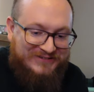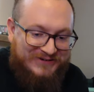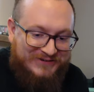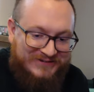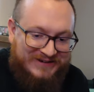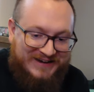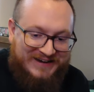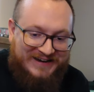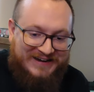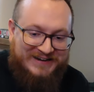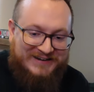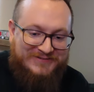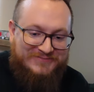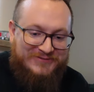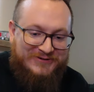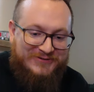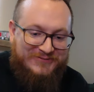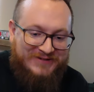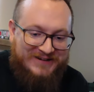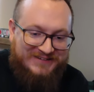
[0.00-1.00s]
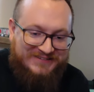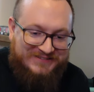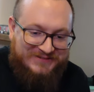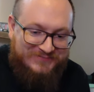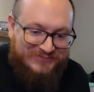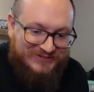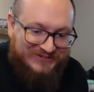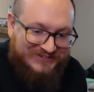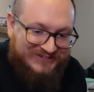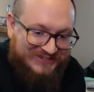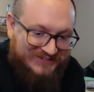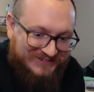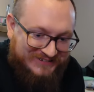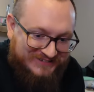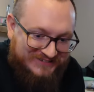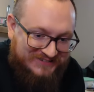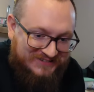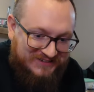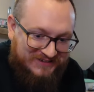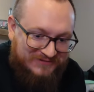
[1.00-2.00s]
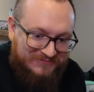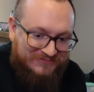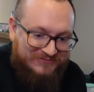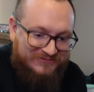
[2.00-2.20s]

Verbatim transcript: don't got any more ways to put shields on,